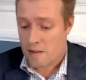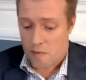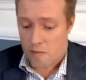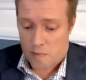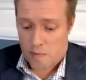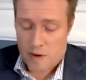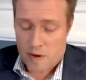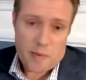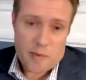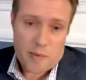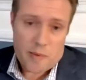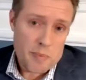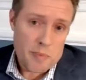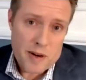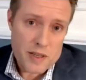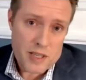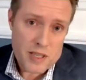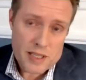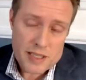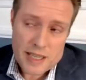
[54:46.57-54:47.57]
we're probably
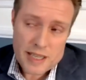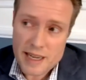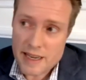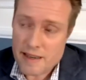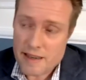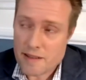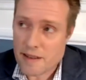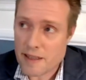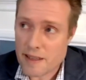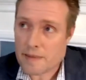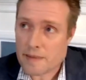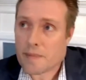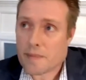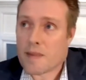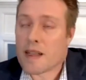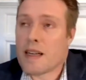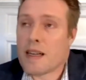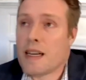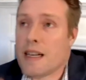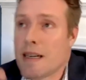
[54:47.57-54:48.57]
present day, right?
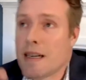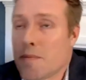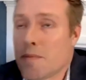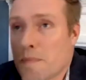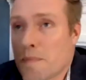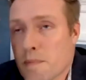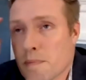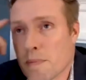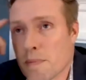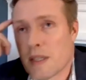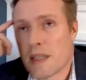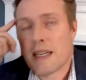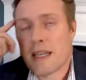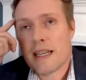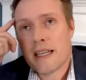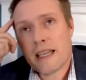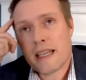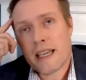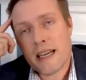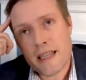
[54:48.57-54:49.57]
Um, but in
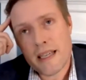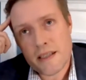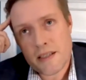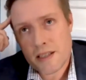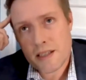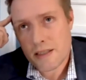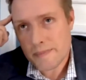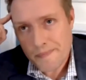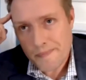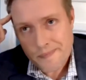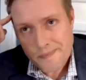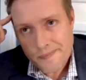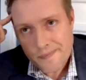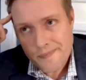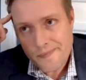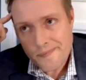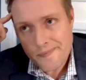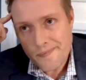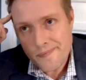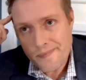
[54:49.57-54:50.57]
any case,
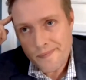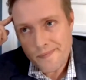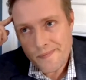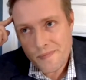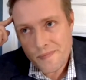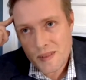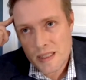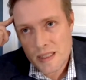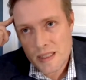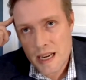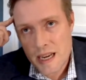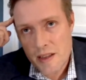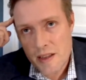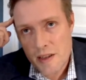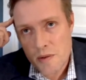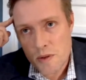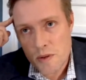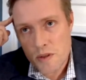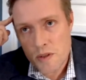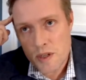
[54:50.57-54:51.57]
yeah,
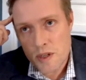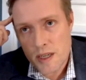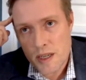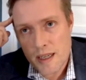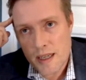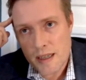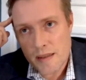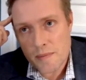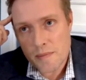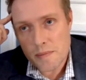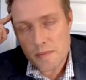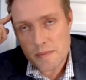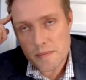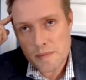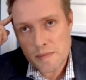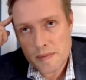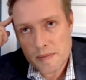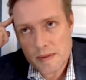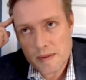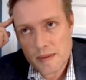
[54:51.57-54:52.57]
there was um,
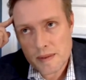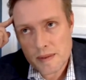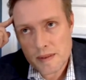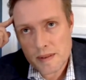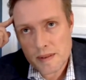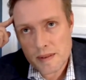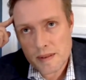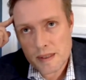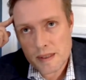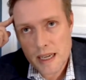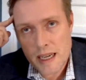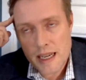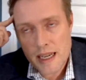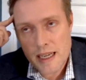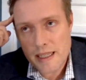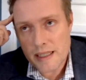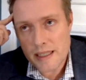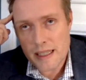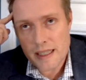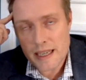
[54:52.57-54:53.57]

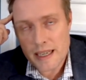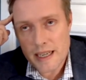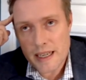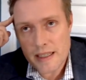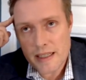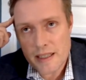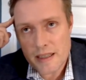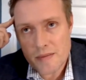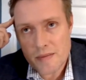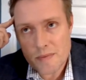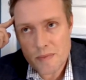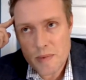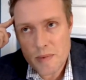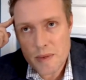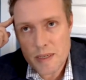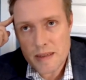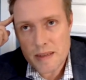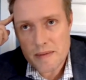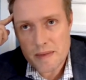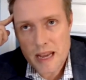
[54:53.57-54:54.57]
I, again
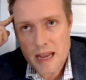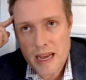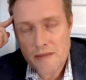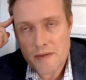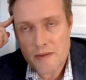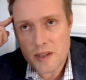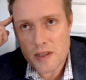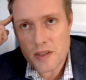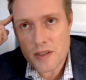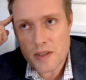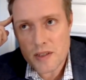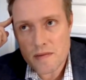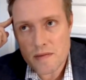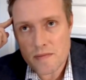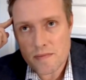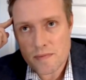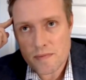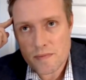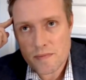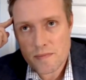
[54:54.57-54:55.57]
maybe half
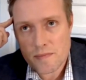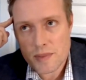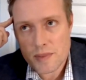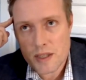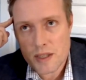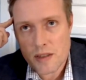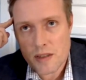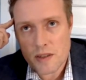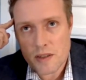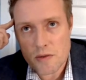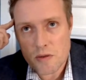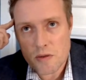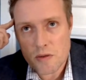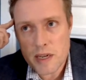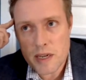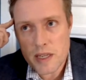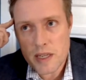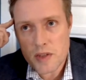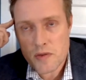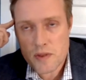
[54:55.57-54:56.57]
dozen skeletal
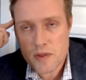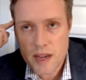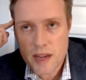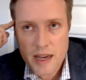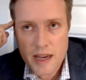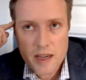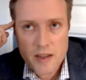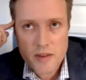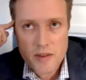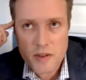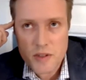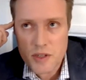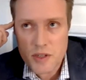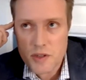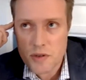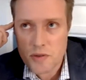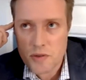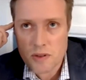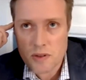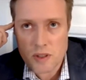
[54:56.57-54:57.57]
remains found. There's
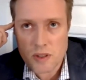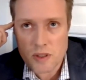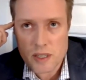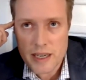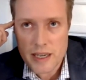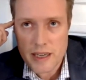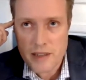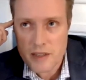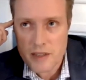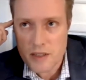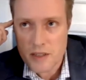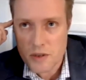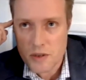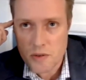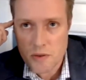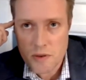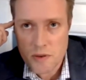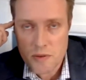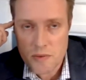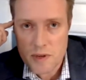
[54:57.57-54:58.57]
historical accounts to
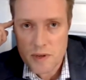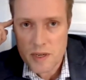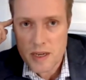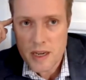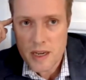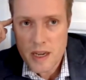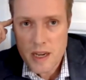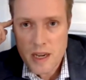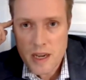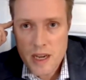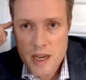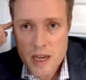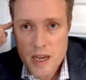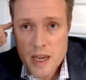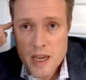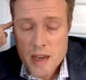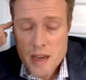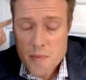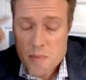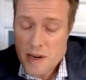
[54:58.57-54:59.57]
two or three
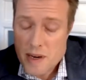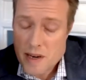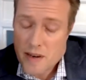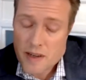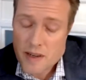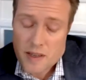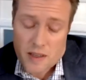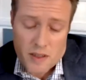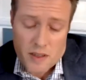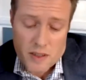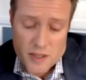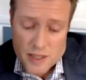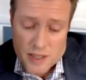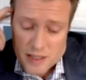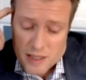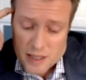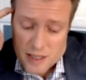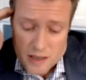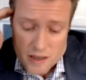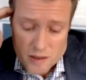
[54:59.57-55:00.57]
burials,
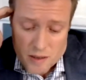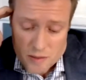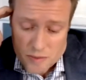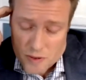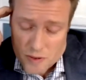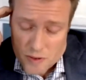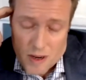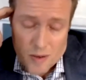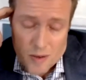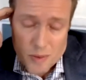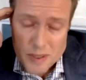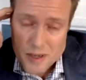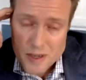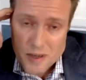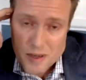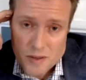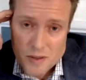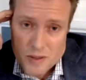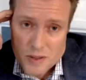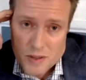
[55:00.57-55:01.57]
and you know, for all we
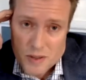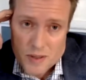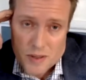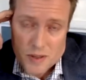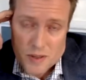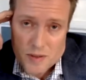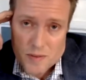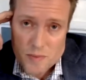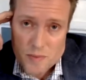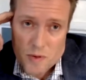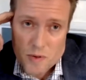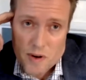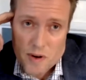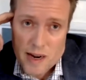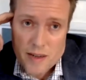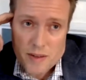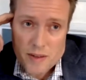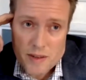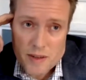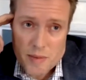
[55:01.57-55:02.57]
there's there's more
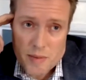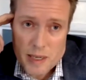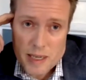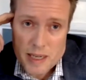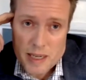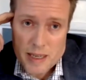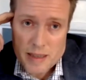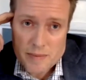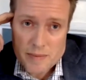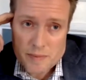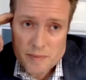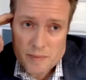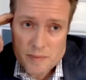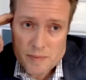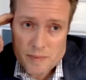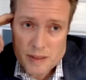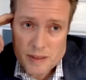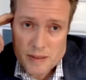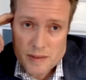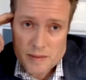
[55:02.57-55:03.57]
out there. I mean, I
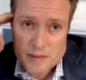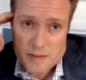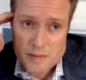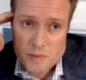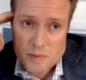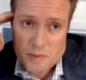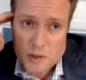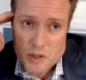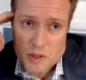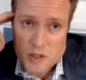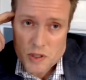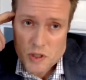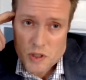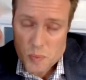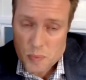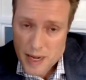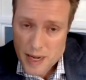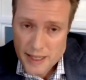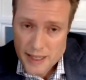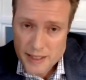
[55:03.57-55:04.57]
would
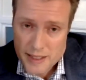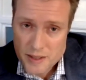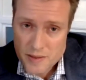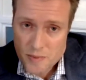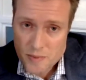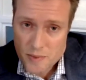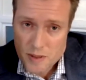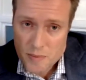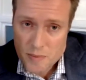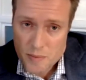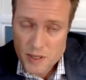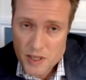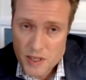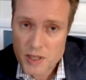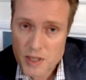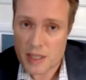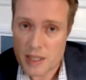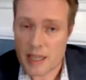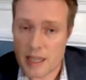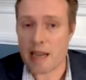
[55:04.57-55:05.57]
suspect when the
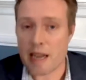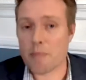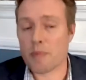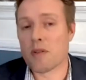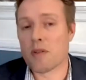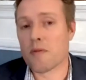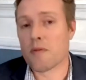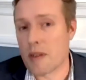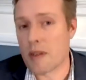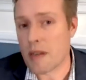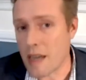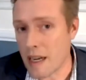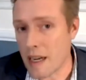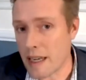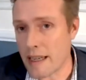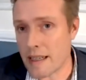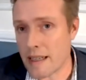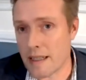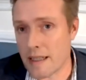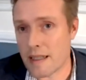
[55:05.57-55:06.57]
British encamped
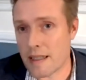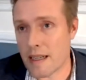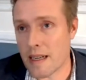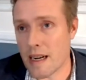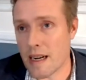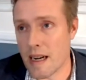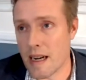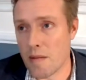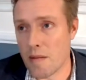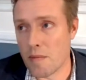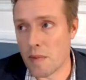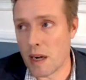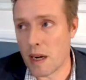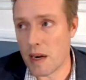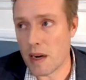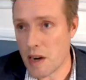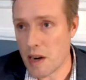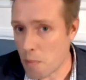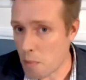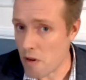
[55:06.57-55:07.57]
overnight um,
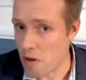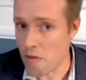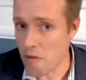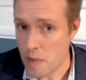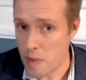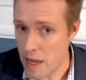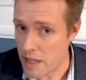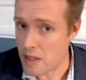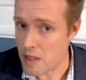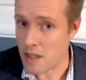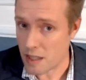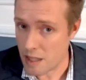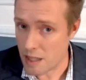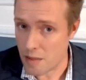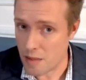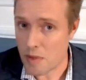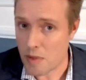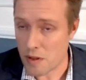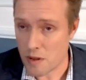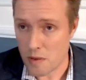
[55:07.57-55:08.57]
a number of men
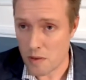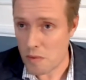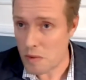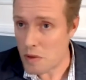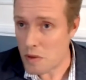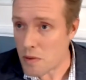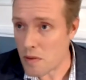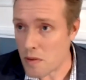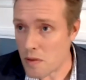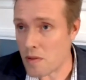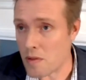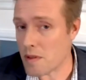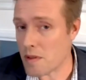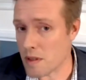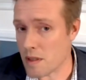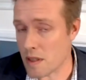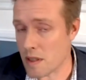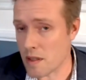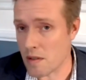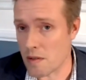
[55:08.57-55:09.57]
succumb to their wounds,
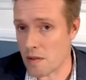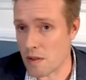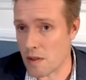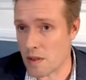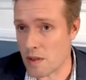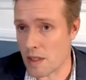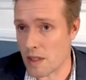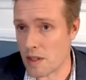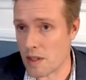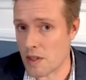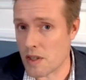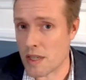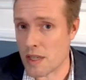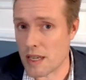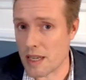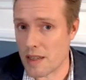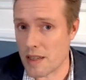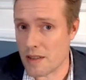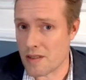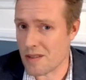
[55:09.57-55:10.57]
so there's a good
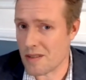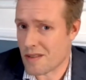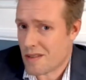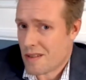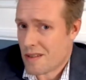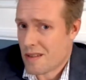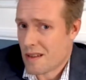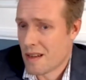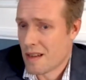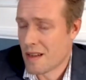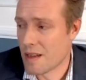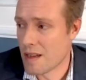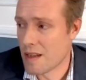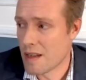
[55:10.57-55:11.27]
chance there's